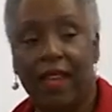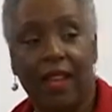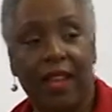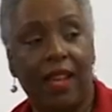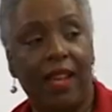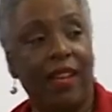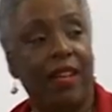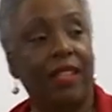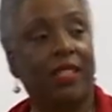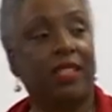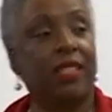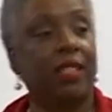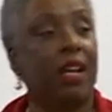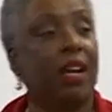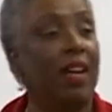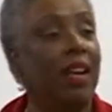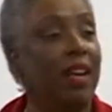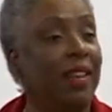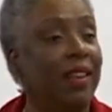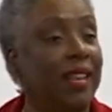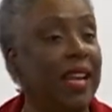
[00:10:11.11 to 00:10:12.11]
And it's
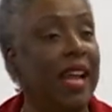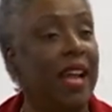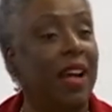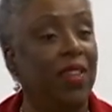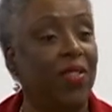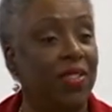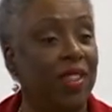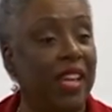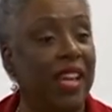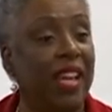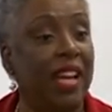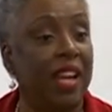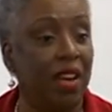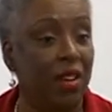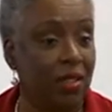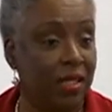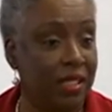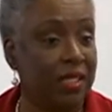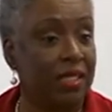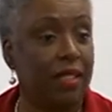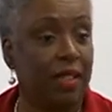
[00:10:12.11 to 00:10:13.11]
uh, now the
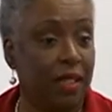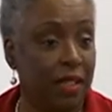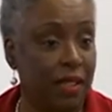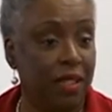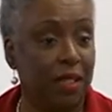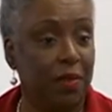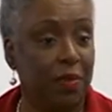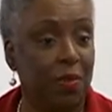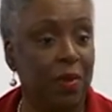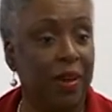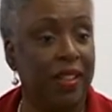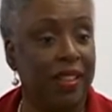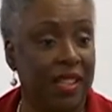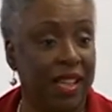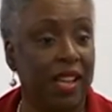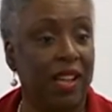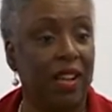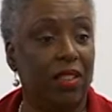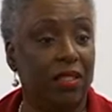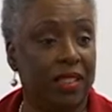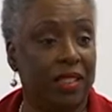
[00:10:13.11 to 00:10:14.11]
Elks Club, where
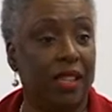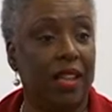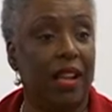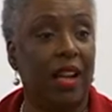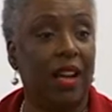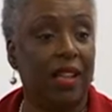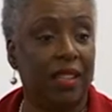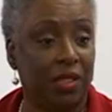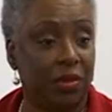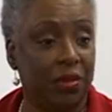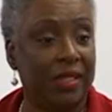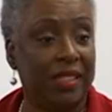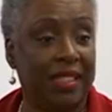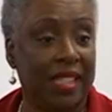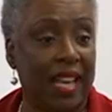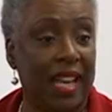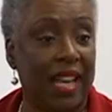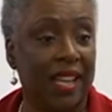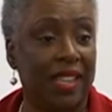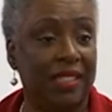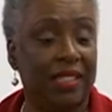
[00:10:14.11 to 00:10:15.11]
the Elks Lodge
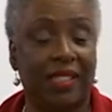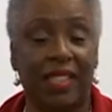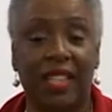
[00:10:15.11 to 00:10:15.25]
resides.